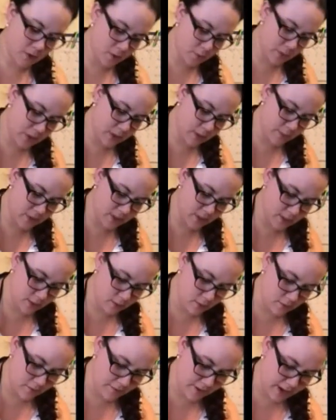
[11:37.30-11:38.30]
Put up just a
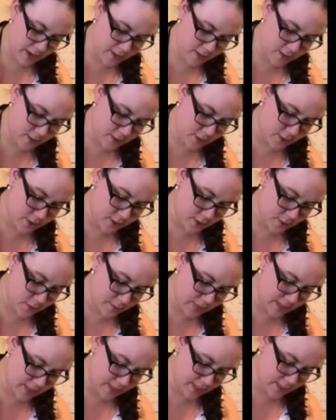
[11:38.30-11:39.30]
little faster so it
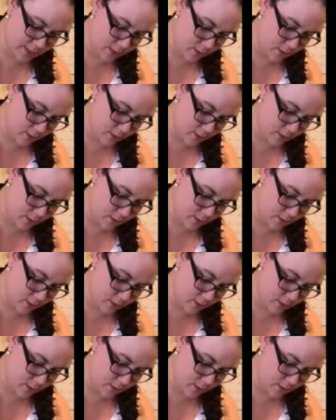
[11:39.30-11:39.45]
mixes a